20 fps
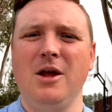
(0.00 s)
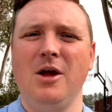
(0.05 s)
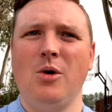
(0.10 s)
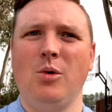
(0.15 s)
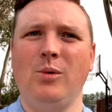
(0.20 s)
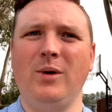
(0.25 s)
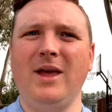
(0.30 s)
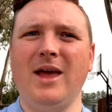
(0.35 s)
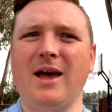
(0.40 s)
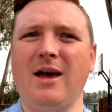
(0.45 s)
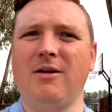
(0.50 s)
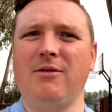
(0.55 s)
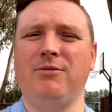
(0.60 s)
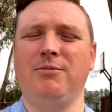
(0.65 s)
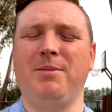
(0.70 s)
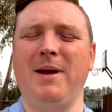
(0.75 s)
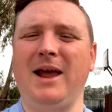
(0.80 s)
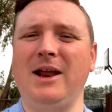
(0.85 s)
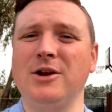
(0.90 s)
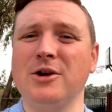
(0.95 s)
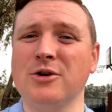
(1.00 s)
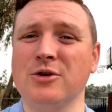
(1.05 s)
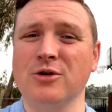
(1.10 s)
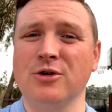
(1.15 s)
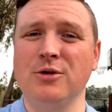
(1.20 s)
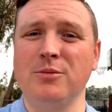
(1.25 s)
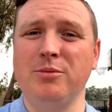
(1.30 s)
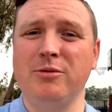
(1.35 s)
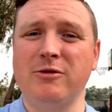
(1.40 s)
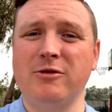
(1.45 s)
We have beta
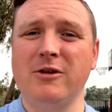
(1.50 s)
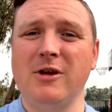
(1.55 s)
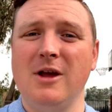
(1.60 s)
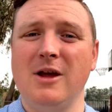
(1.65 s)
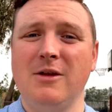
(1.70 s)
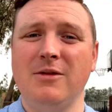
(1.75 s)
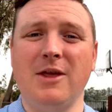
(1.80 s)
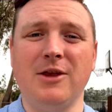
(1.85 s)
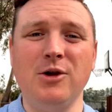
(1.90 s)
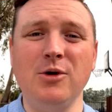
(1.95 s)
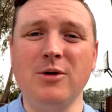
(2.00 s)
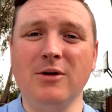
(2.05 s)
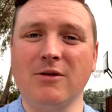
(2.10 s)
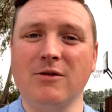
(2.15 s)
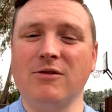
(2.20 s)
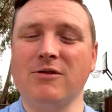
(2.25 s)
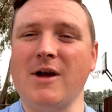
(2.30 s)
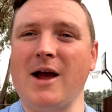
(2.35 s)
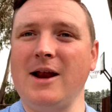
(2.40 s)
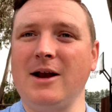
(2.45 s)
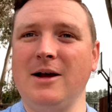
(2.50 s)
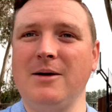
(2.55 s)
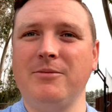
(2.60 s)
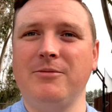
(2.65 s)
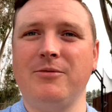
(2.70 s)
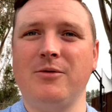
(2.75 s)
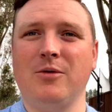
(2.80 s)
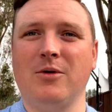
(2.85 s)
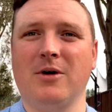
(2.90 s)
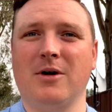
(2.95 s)
groups that you can sign up
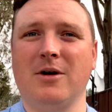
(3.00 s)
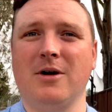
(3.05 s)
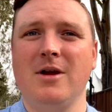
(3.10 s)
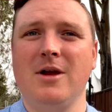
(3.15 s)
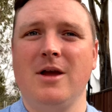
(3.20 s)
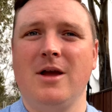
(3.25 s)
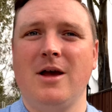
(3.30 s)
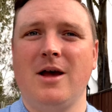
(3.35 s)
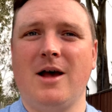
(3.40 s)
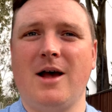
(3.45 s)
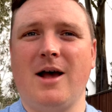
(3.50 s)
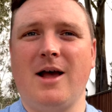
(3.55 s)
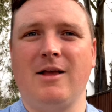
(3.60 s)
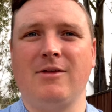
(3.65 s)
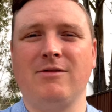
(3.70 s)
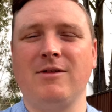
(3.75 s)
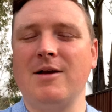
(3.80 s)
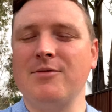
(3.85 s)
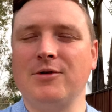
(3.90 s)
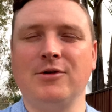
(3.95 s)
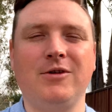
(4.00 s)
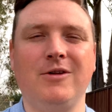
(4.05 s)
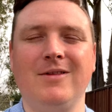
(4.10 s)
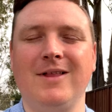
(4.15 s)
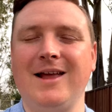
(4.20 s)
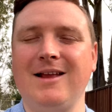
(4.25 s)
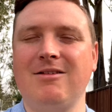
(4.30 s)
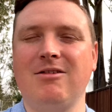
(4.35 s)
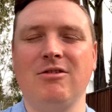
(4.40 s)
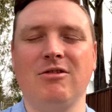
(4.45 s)
for. Uh, it's never too
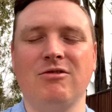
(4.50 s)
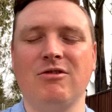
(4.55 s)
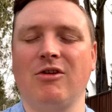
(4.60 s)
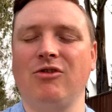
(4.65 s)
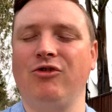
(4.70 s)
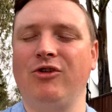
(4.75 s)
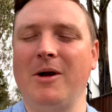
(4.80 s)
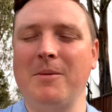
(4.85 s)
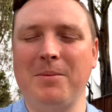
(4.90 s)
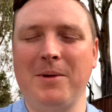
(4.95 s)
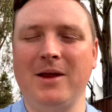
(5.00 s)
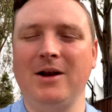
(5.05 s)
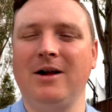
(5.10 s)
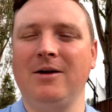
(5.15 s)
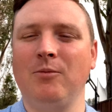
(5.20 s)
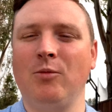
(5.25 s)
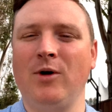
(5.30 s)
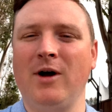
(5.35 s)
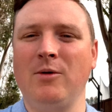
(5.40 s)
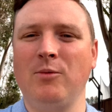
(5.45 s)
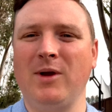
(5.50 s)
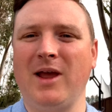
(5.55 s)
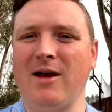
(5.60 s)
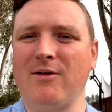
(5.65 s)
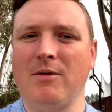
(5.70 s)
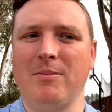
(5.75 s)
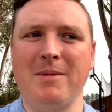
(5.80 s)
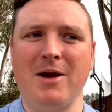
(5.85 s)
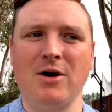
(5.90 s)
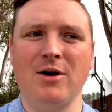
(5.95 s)
late to just to jump in on one. We have
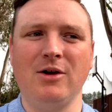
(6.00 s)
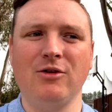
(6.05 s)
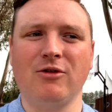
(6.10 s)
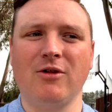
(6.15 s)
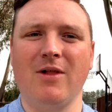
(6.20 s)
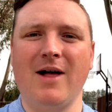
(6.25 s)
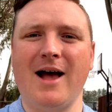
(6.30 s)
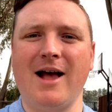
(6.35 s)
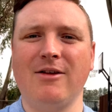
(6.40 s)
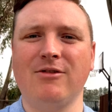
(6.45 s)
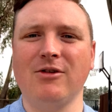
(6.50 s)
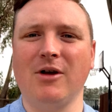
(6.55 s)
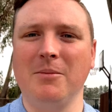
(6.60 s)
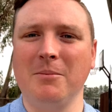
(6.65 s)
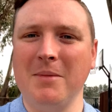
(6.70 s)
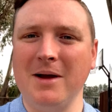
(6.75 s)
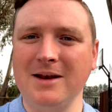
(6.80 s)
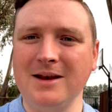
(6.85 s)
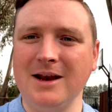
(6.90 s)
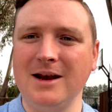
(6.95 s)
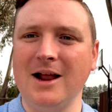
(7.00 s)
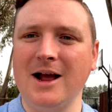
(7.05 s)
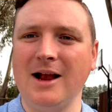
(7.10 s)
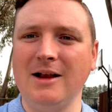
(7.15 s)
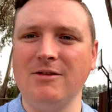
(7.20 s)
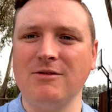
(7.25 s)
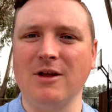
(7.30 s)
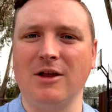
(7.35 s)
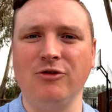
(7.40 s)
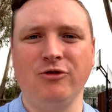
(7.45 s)
a marriage class on Monday
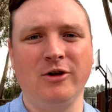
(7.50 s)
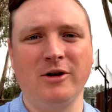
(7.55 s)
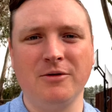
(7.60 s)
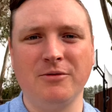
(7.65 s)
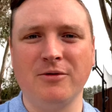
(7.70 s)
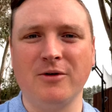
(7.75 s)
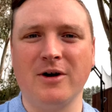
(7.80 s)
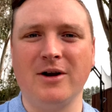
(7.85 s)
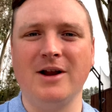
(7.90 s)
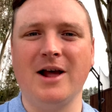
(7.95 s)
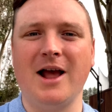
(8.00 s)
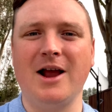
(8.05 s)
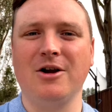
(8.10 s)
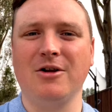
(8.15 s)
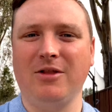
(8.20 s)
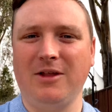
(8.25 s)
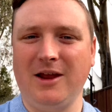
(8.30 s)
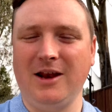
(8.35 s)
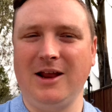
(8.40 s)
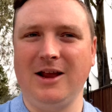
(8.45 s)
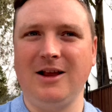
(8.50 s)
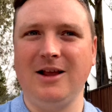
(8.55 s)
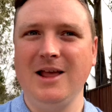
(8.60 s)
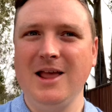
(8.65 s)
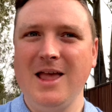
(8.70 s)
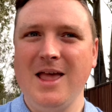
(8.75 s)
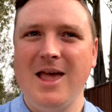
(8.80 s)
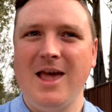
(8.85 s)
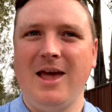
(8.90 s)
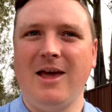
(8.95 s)
nights that Jennifer and I are leading,
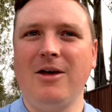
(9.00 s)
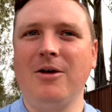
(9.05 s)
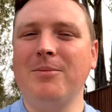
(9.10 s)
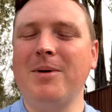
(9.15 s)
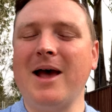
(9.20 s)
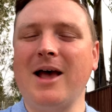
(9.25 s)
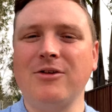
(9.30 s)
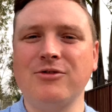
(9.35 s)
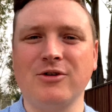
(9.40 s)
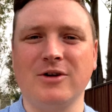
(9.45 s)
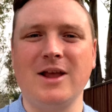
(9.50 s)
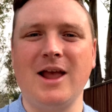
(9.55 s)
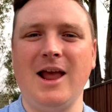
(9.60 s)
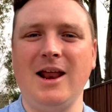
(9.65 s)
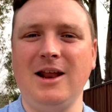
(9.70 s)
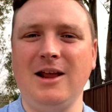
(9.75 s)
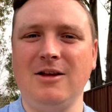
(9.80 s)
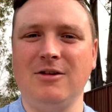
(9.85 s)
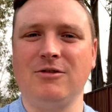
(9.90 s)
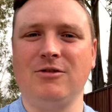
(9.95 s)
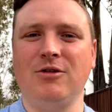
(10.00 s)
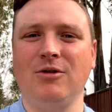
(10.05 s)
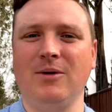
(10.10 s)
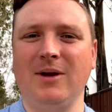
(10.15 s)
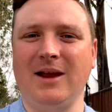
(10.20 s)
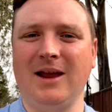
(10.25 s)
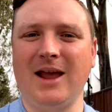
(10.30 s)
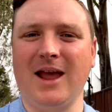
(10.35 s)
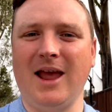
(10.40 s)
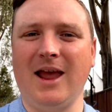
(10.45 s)
and Pastor Katie is
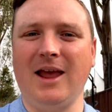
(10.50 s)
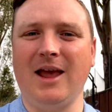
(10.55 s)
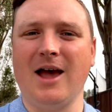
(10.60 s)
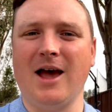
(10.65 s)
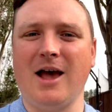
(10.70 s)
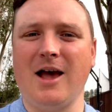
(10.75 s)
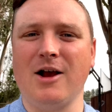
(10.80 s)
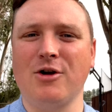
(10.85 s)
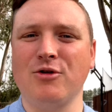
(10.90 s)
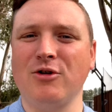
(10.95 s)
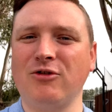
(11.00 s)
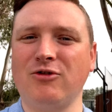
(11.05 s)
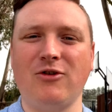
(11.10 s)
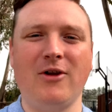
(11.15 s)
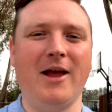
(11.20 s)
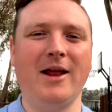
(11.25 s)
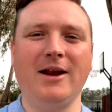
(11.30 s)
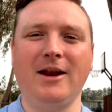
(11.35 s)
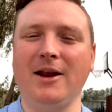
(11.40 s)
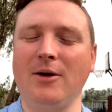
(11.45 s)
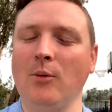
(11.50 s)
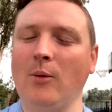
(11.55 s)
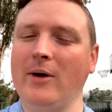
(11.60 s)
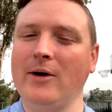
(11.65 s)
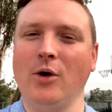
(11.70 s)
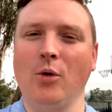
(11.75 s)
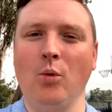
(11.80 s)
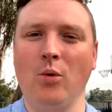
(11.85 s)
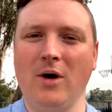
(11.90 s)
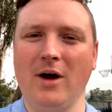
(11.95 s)
doing a, uh, a Christianity
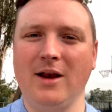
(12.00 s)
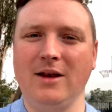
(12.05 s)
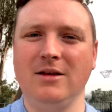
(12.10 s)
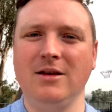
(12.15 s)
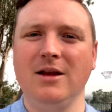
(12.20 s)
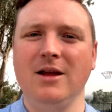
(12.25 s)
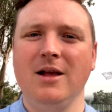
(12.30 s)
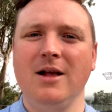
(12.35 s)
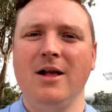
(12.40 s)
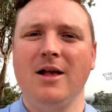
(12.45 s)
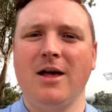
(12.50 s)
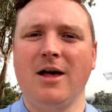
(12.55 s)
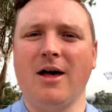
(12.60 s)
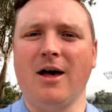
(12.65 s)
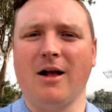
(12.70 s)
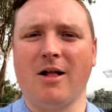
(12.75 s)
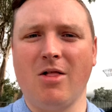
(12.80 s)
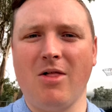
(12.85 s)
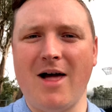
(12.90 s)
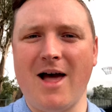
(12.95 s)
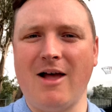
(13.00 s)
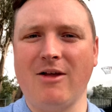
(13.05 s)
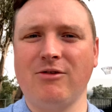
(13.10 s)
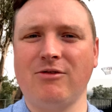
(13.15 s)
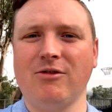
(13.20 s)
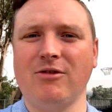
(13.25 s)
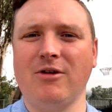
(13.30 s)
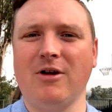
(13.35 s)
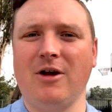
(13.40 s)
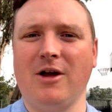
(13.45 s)
101 uh,
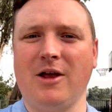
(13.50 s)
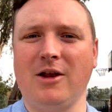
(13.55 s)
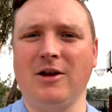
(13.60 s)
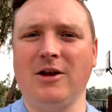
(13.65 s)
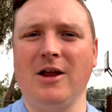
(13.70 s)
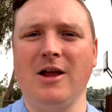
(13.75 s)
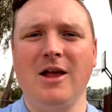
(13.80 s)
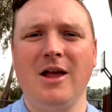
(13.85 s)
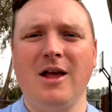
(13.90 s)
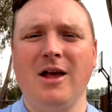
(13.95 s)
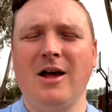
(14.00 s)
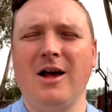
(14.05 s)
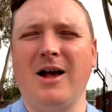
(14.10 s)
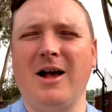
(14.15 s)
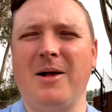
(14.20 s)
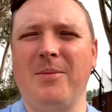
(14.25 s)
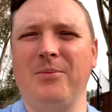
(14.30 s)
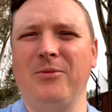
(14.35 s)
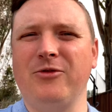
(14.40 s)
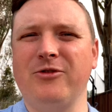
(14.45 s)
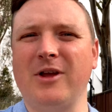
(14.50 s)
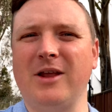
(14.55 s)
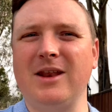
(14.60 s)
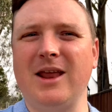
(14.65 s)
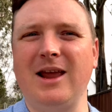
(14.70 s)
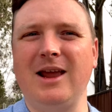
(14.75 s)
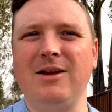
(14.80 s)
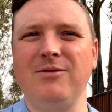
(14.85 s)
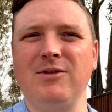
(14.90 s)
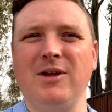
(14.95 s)
class on um, Sunday
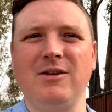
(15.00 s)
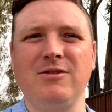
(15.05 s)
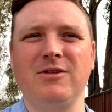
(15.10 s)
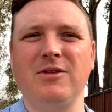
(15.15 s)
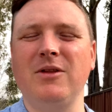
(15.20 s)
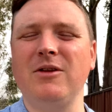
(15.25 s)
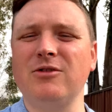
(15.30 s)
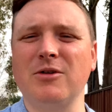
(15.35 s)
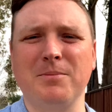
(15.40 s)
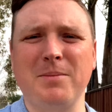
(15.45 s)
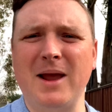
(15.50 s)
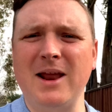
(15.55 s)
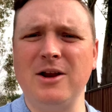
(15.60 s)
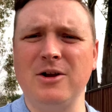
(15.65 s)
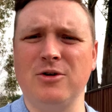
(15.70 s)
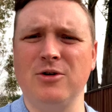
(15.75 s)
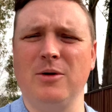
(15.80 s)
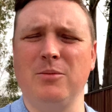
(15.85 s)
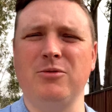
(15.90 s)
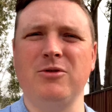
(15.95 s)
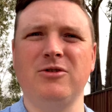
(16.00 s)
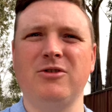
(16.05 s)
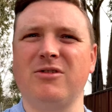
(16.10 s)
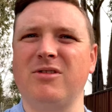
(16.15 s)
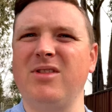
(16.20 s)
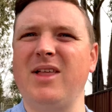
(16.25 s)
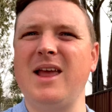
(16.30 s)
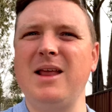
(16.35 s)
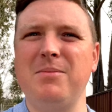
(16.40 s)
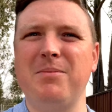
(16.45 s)
evenings. And these are beta groups. They're just
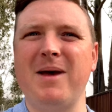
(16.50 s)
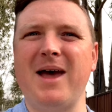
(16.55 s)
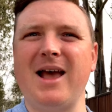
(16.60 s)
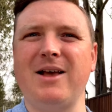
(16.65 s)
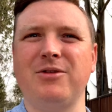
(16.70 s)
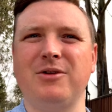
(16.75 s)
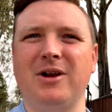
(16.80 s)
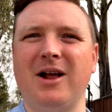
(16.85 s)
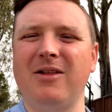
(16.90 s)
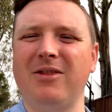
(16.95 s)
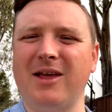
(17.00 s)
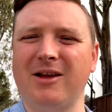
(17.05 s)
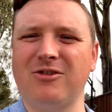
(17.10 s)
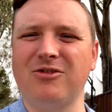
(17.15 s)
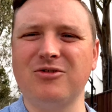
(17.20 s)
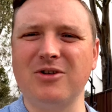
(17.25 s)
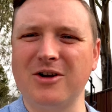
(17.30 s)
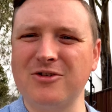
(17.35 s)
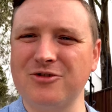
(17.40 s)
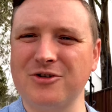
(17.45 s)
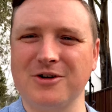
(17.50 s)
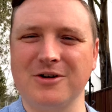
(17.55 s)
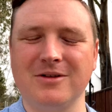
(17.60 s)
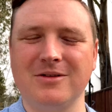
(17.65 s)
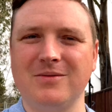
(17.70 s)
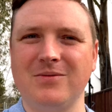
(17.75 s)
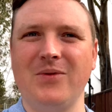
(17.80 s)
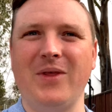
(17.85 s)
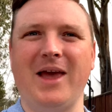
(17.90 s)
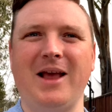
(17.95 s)
laid back. They're not like structured
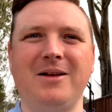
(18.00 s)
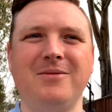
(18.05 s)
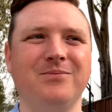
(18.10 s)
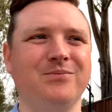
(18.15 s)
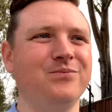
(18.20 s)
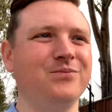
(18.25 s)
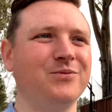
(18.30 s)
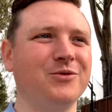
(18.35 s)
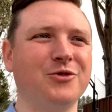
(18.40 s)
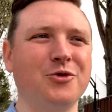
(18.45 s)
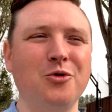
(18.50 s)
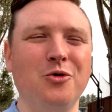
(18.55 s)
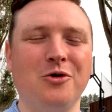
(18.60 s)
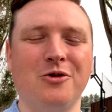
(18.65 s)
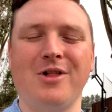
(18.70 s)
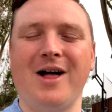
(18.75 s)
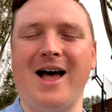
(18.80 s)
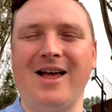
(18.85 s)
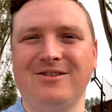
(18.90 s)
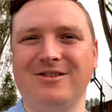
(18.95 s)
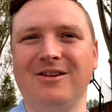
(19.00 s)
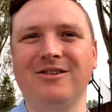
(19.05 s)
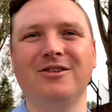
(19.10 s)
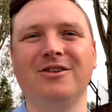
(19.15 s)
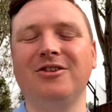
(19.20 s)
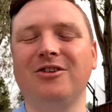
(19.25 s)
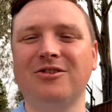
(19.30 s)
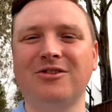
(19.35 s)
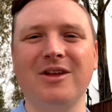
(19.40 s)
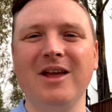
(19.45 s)
like school classes. or are
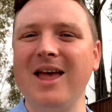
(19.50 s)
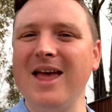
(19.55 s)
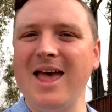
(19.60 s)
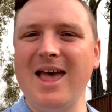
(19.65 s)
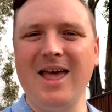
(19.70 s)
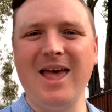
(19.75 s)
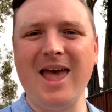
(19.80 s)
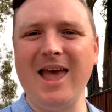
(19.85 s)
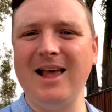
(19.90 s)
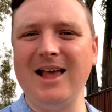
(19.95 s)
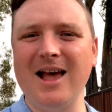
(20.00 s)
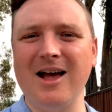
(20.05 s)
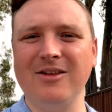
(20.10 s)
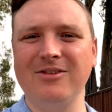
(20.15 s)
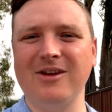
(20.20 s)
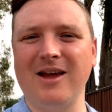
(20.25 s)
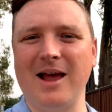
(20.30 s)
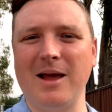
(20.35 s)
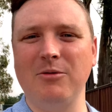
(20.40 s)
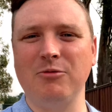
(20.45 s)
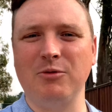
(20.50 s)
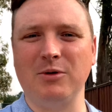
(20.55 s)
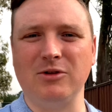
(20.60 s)
just hangout times. We